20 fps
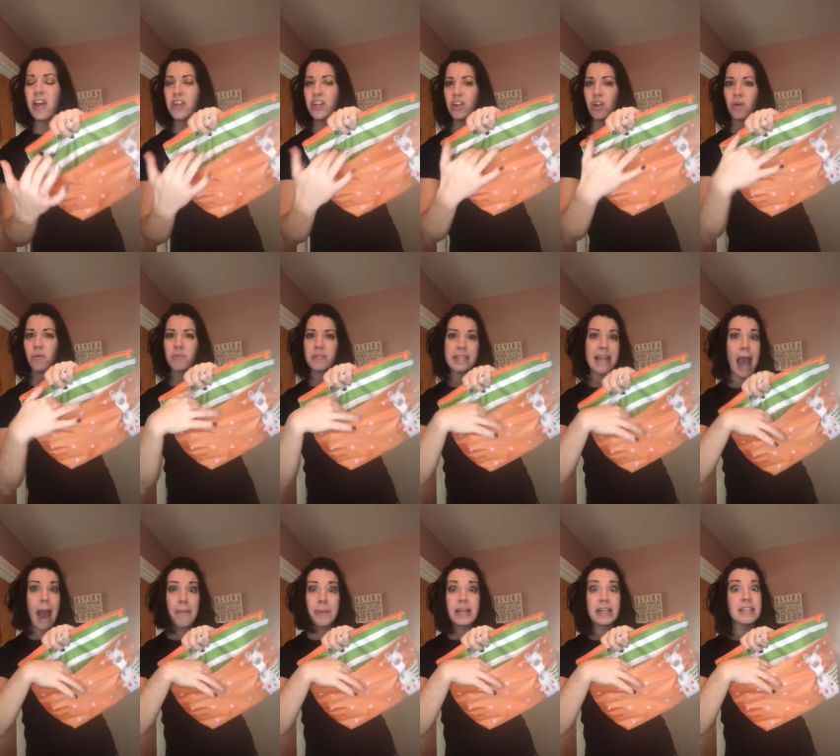you know
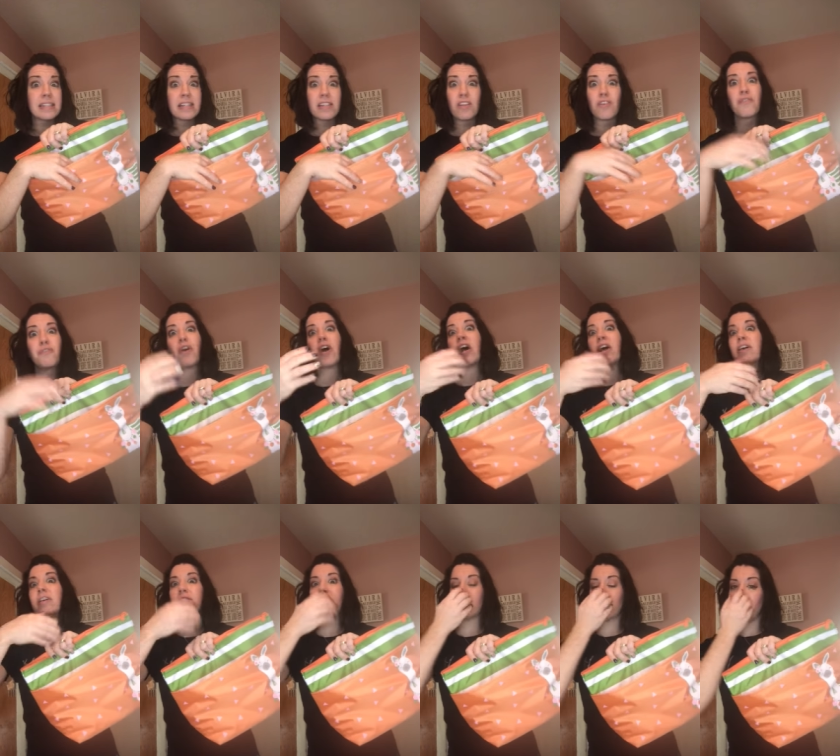napkins in the
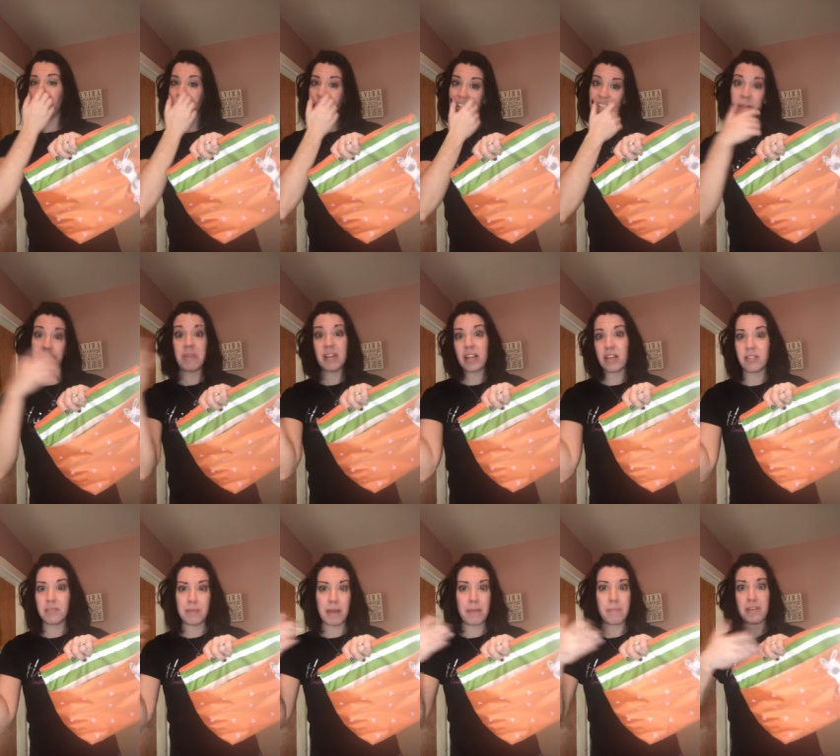front or something
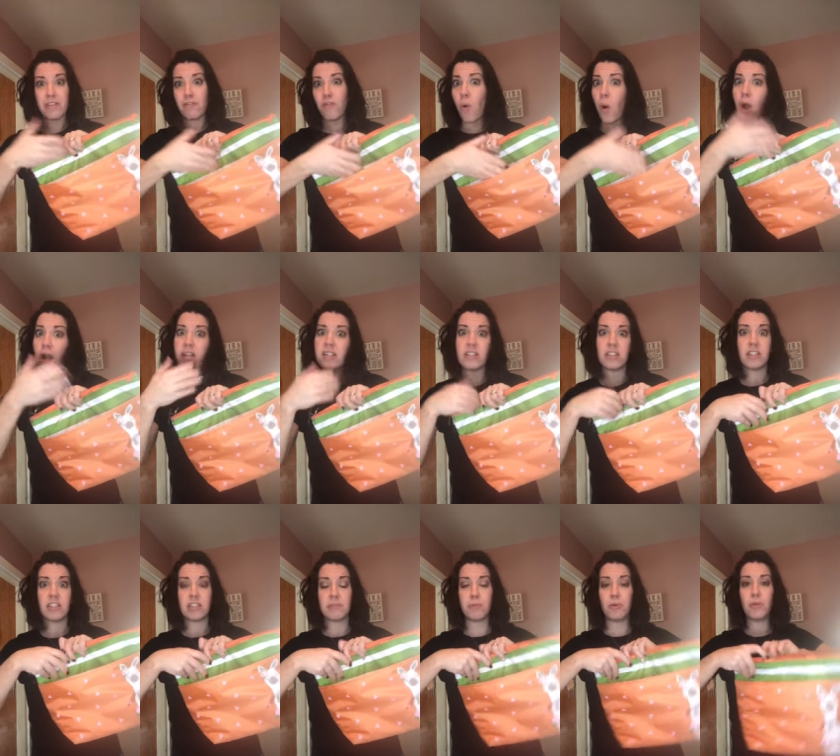else maybe forks
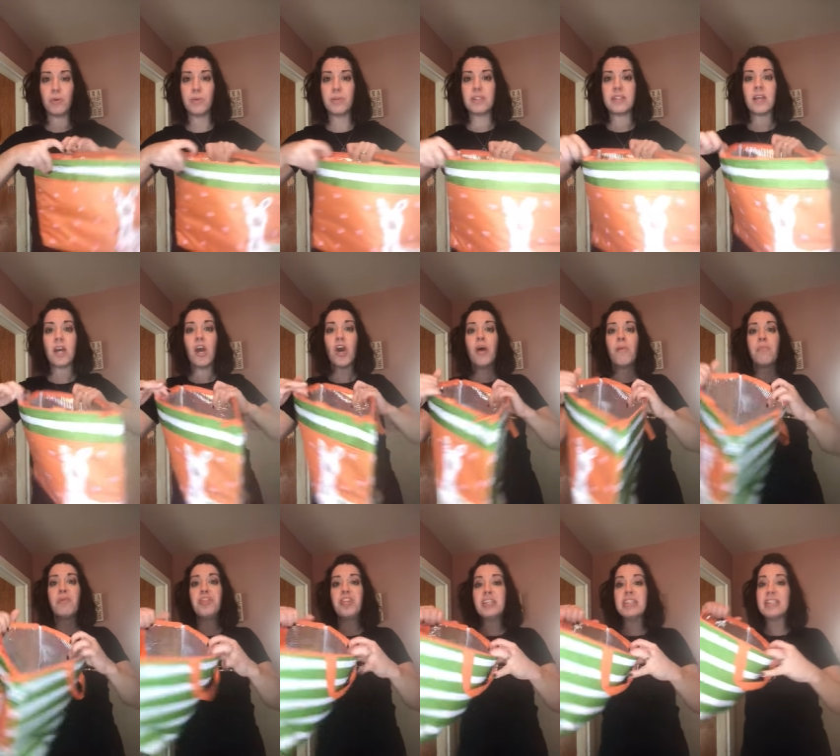and spoons
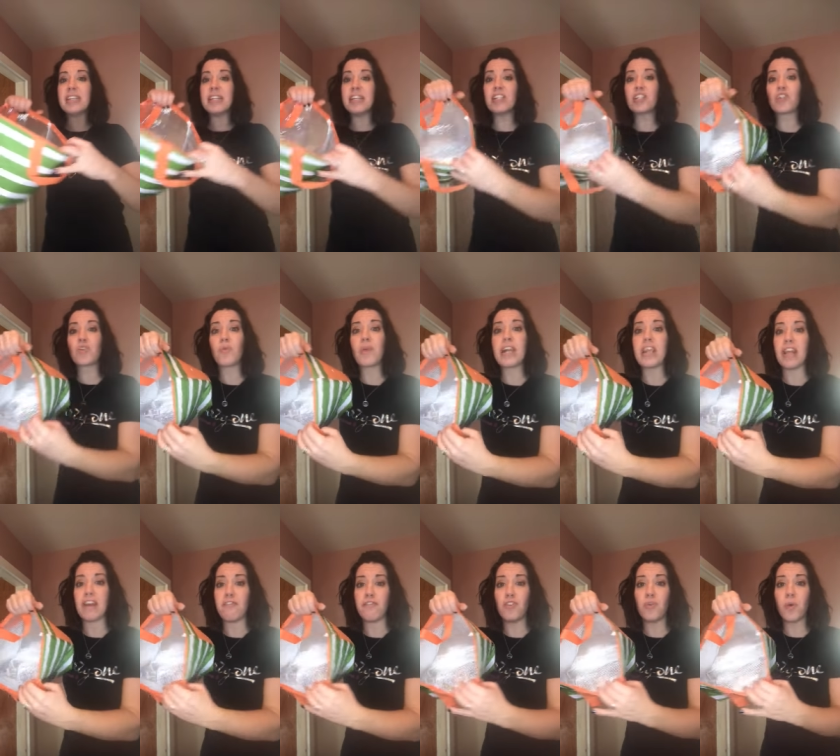but this thing is
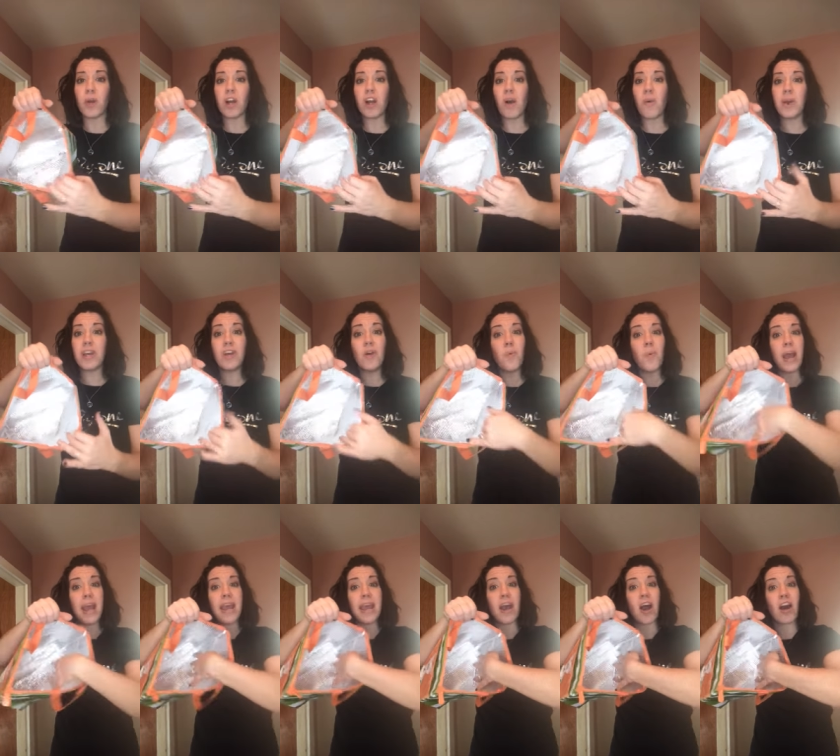great if you are going
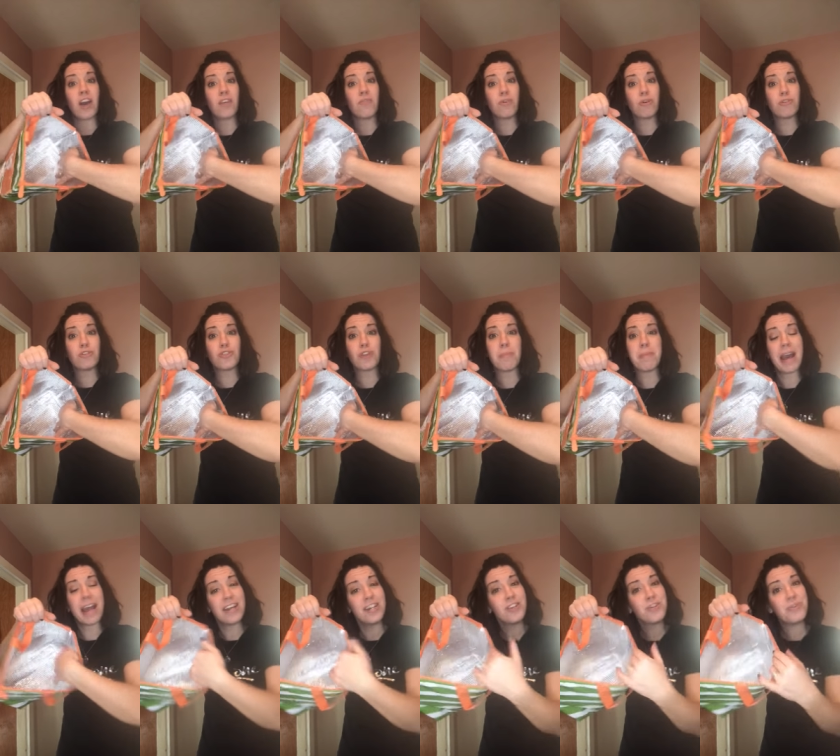away on a road trip
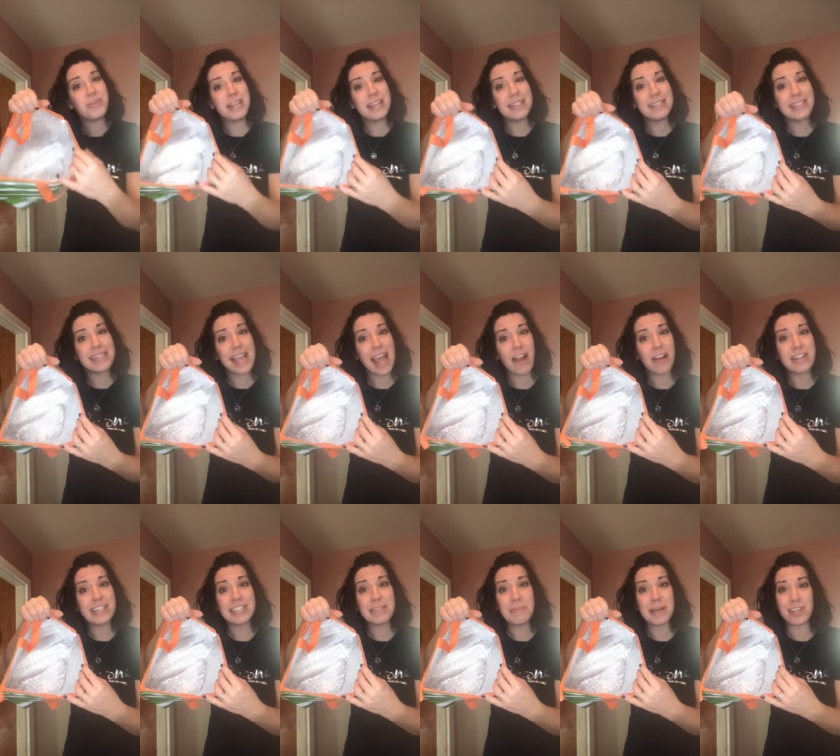and you need to
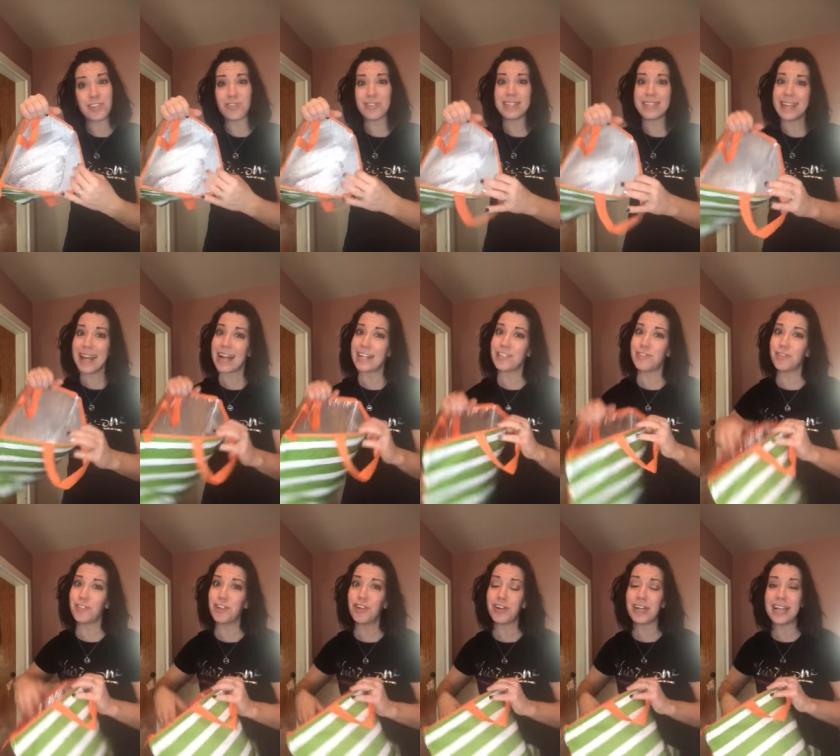carry some extra snacks
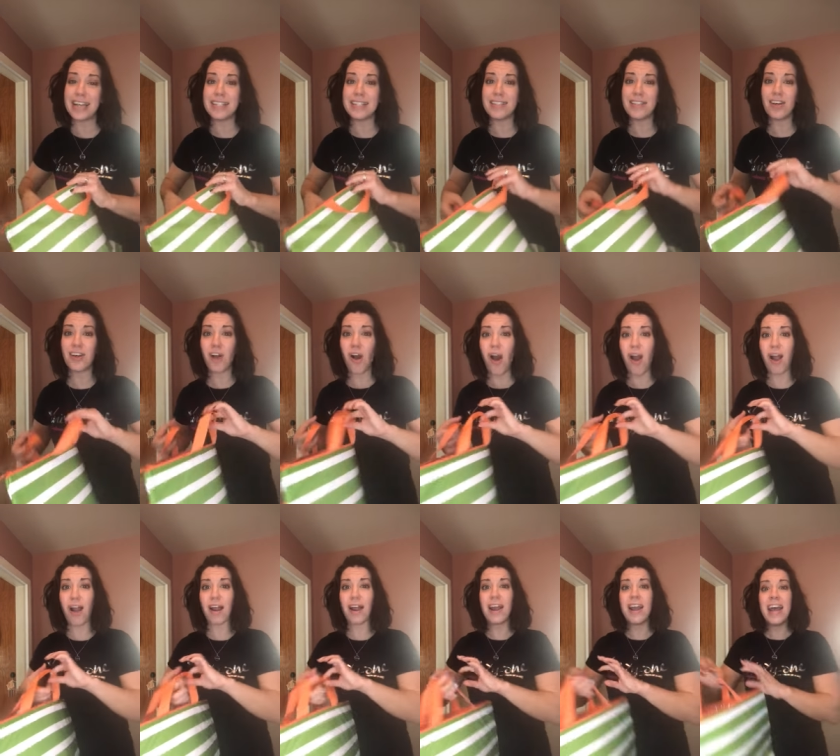for your kids in the
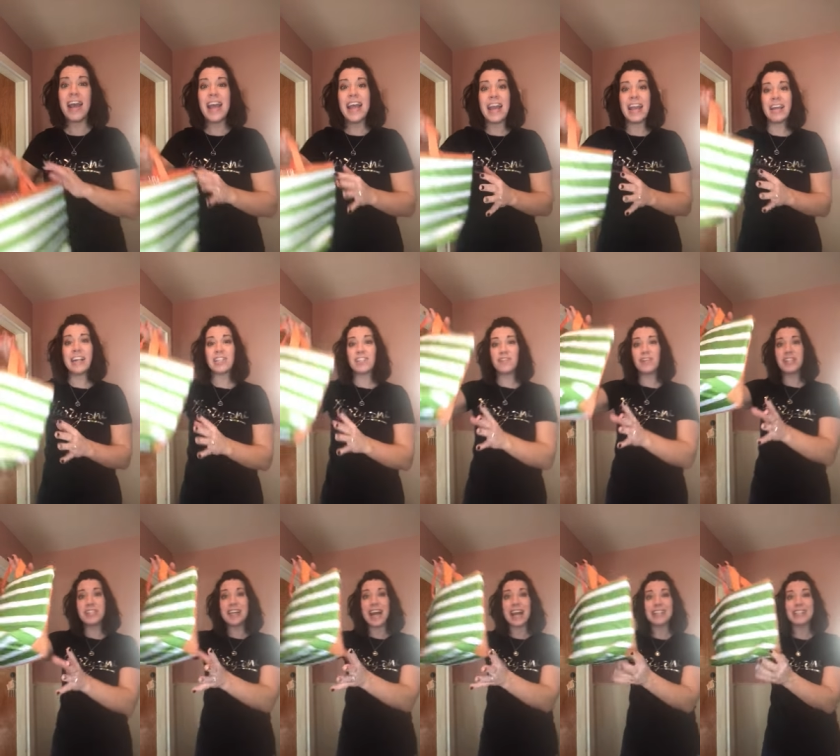car it is
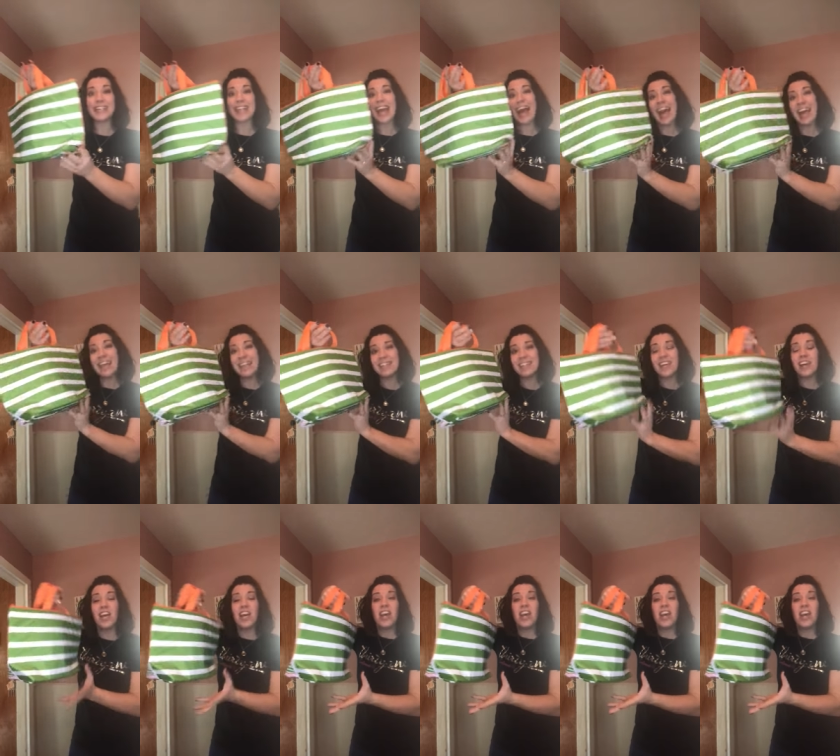fantastic and